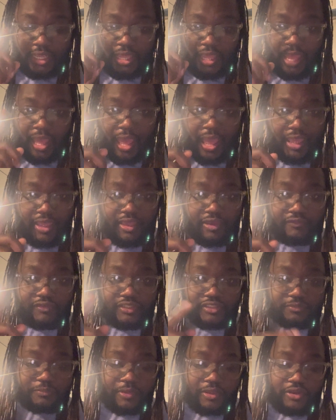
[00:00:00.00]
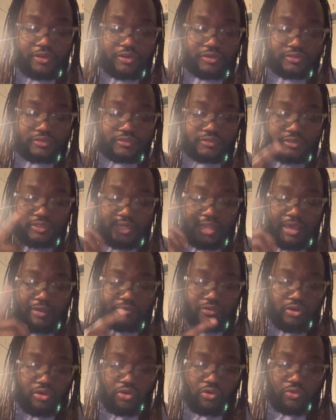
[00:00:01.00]
I have experience, and I have
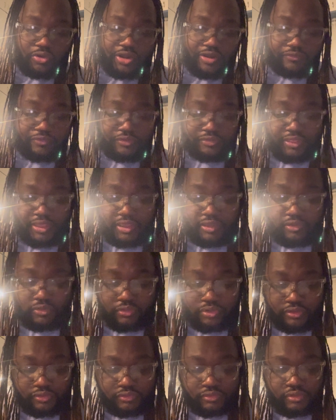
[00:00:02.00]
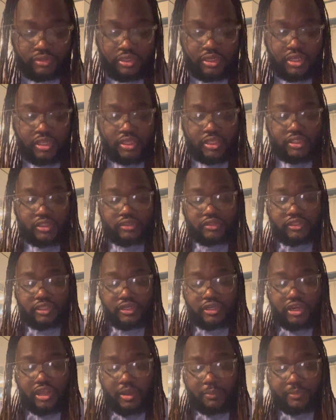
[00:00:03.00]
a whole different thing. The
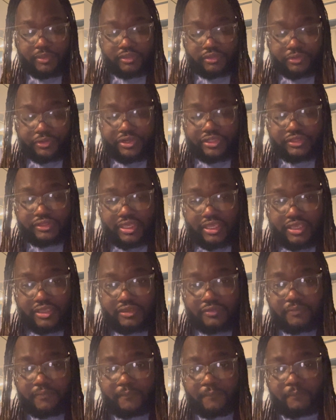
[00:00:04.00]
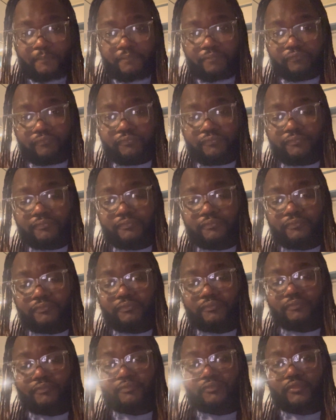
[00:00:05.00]
number 3 thing
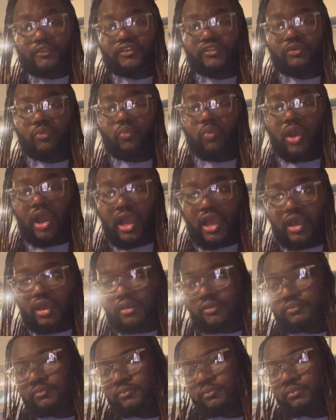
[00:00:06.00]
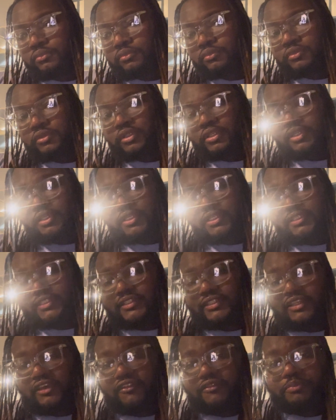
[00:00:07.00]
to why
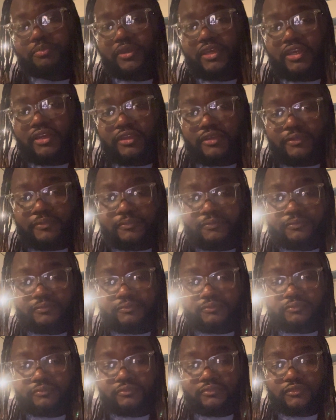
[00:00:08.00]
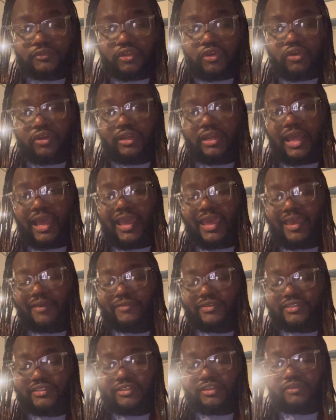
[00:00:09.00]
self-pity or not
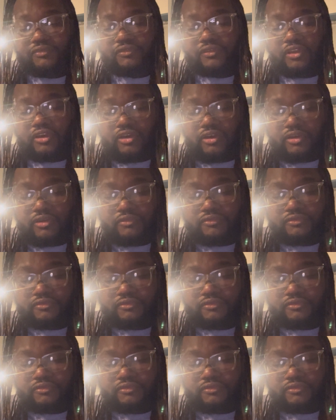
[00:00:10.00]
having self-love,